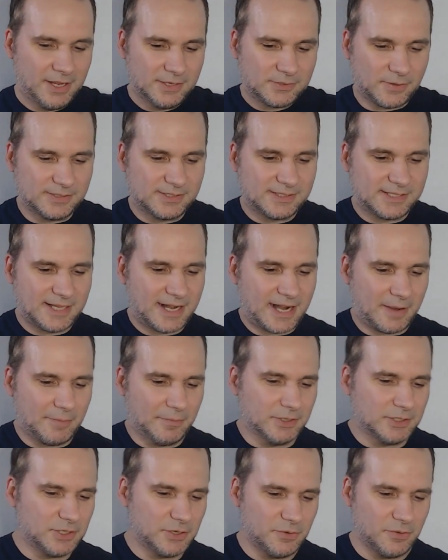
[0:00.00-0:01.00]
So I said I
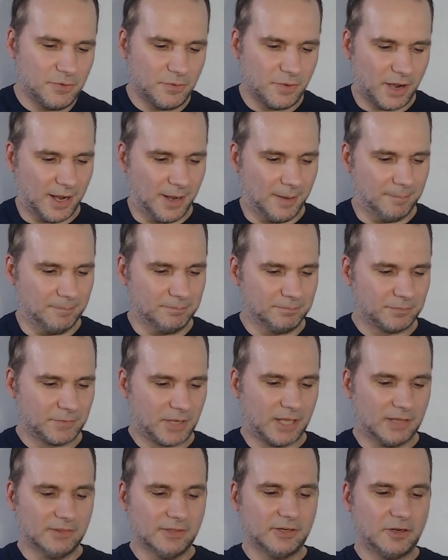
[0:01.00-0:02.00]
would do um,
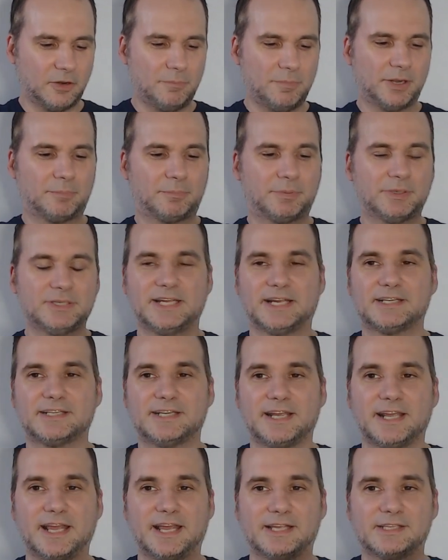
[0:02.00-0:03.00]
a little bit of
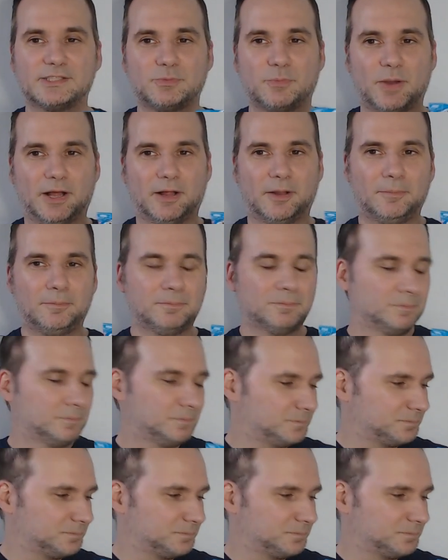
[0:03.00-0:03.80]
predicting as well.